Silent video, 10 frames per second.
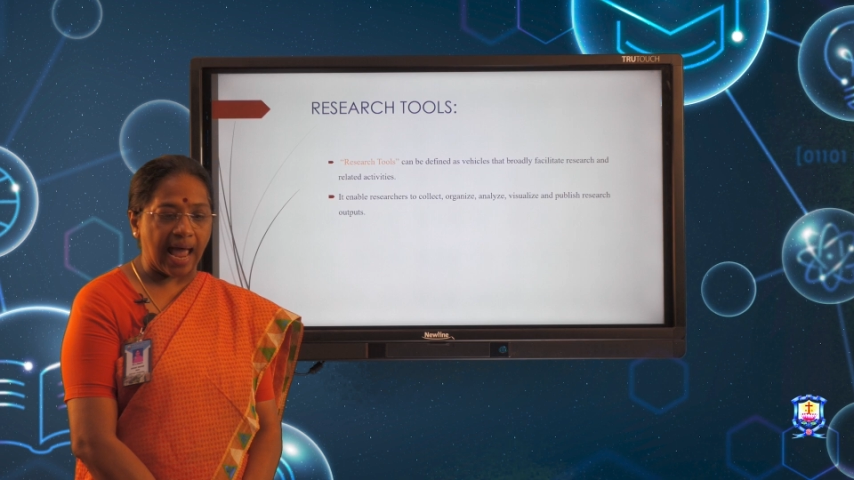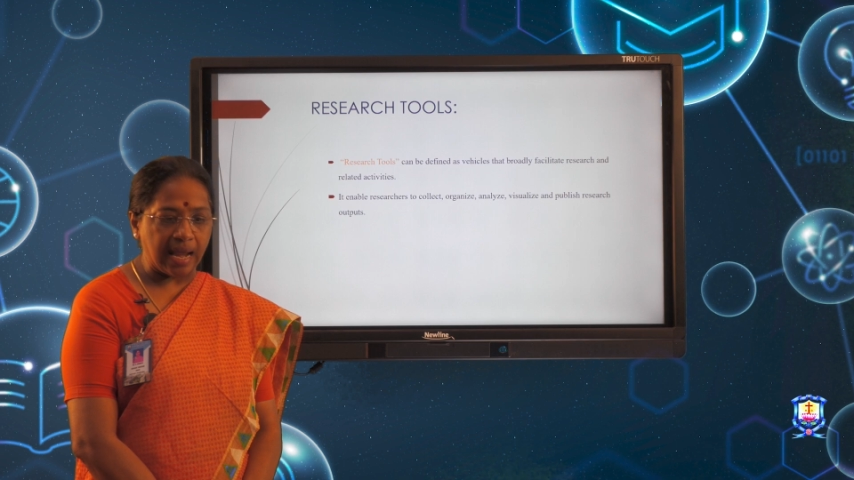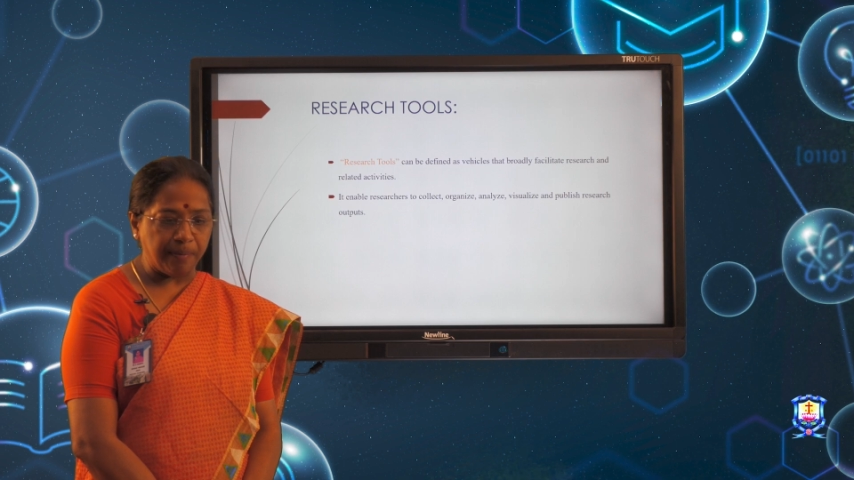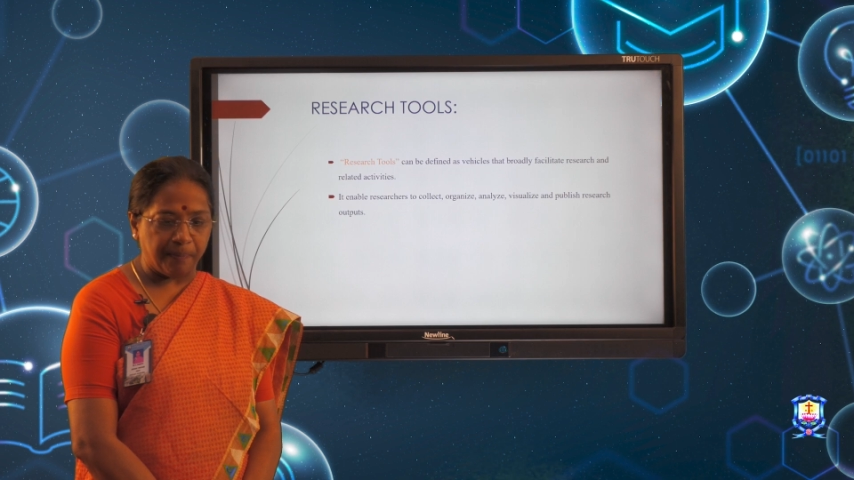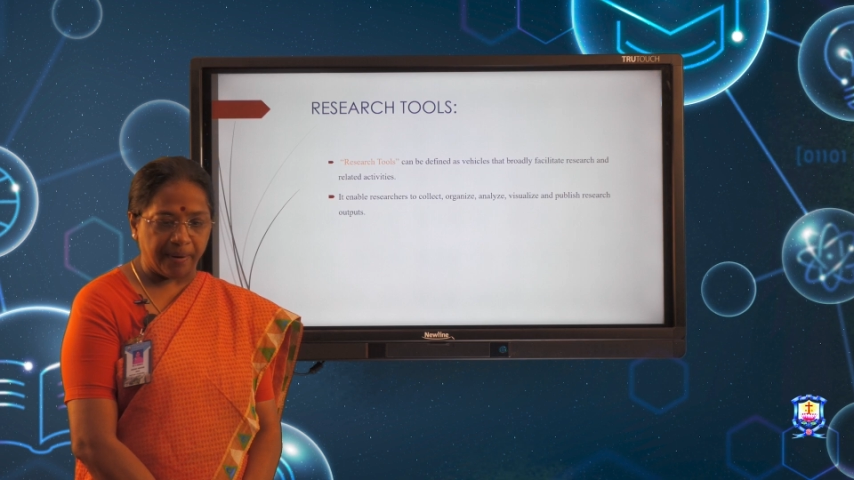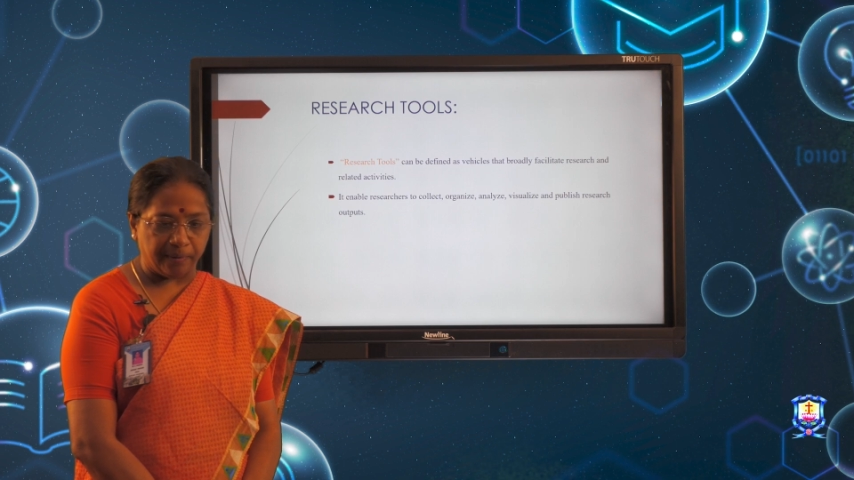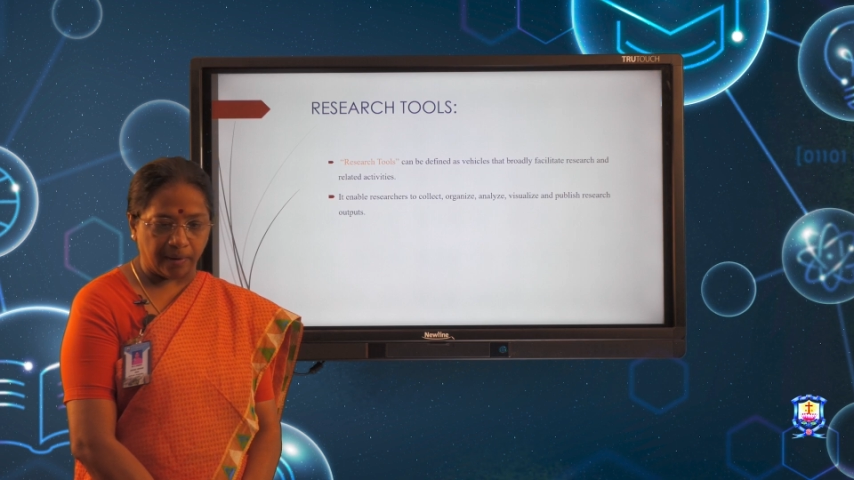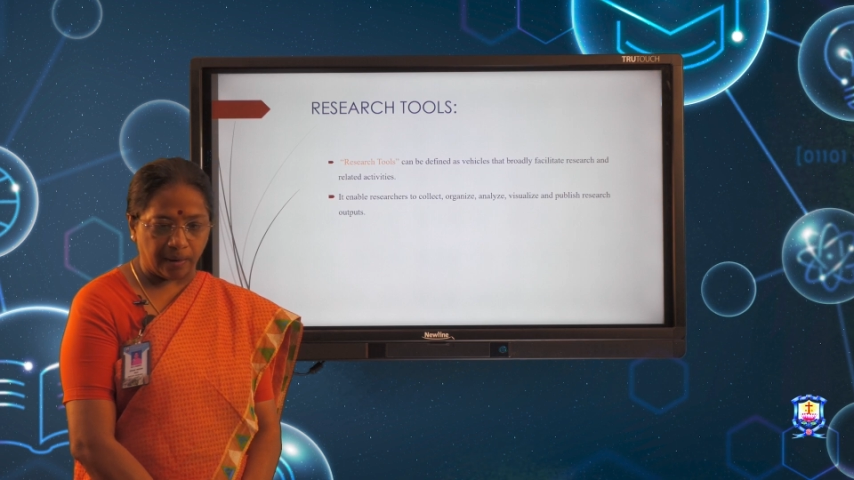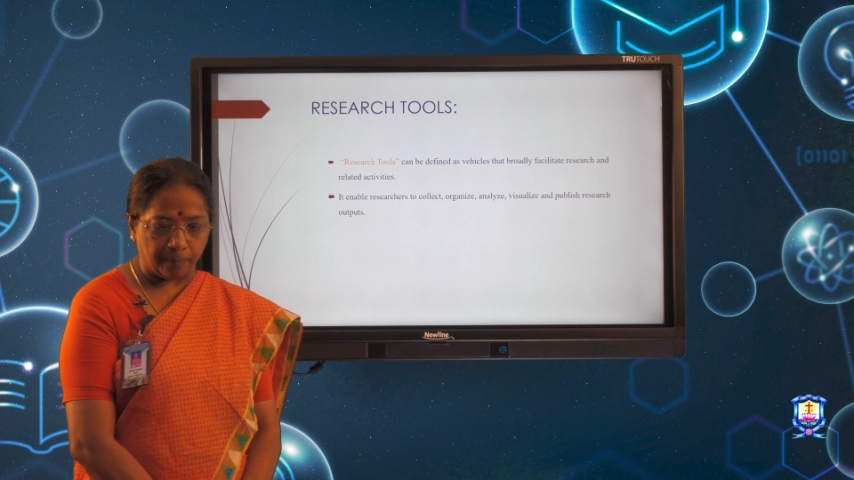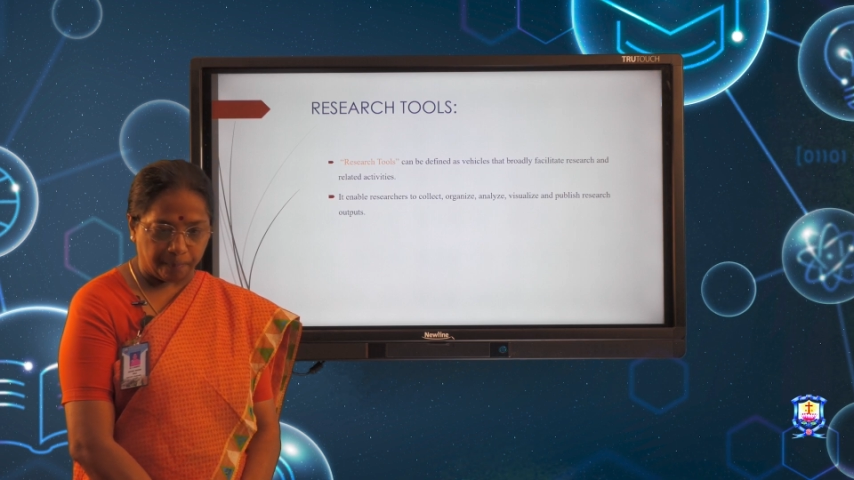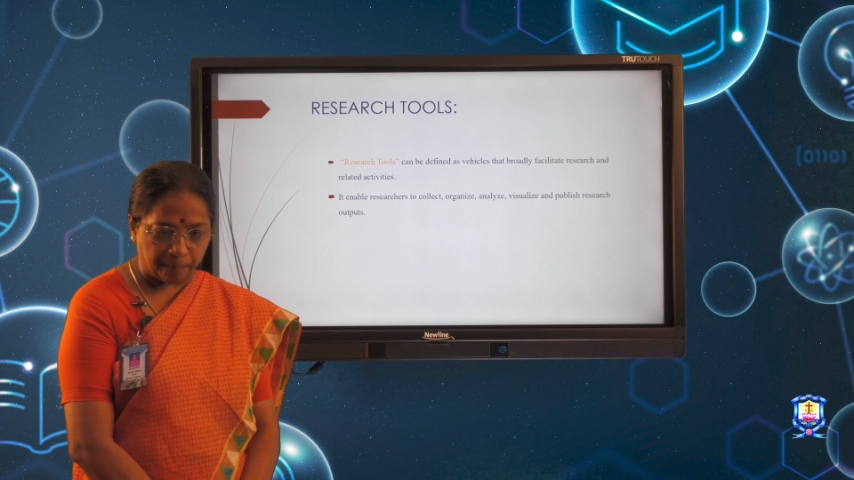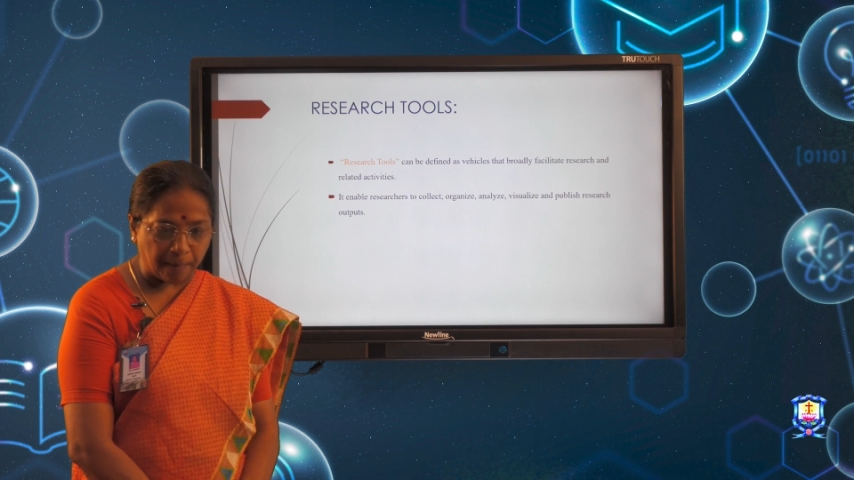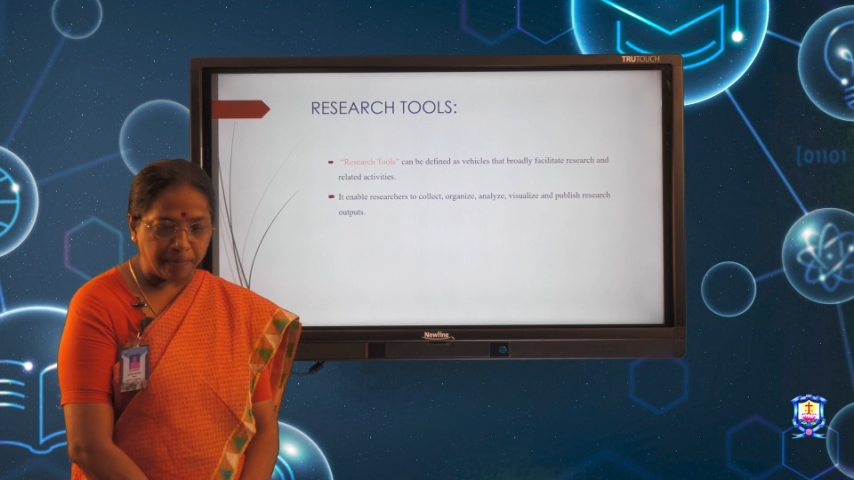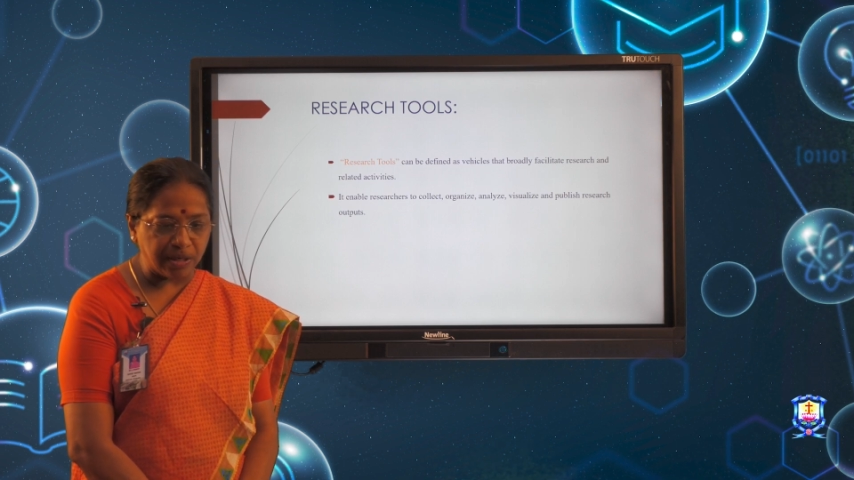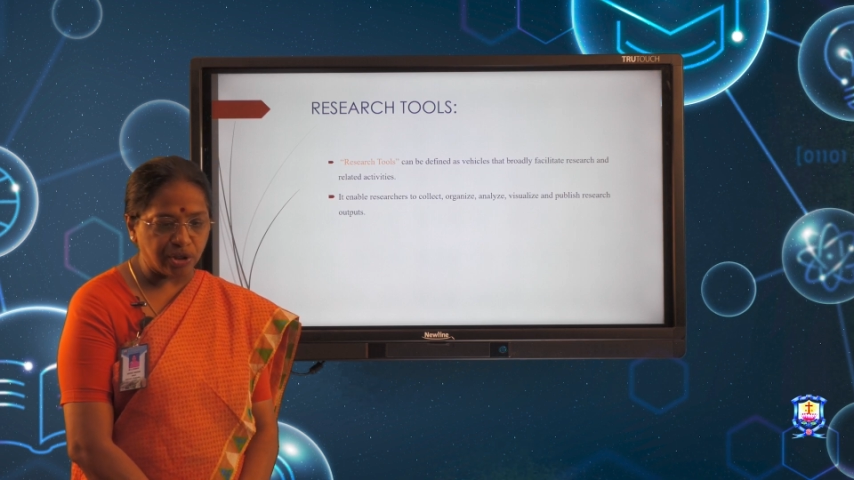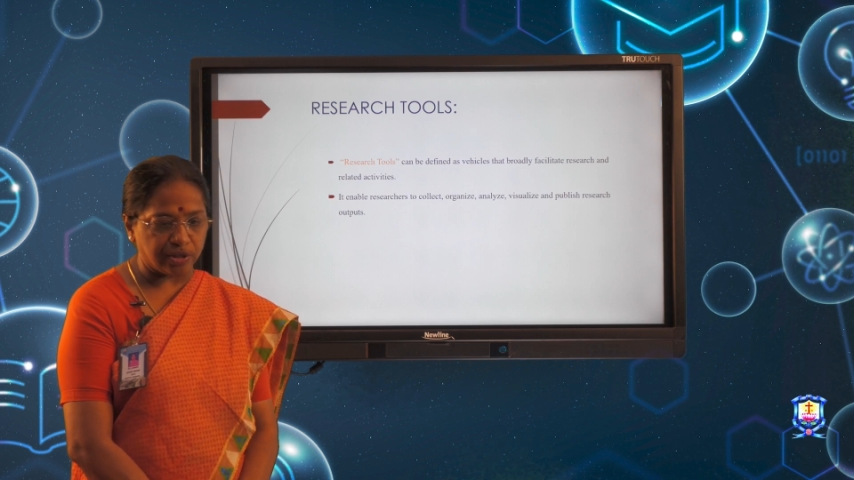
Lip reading: and publish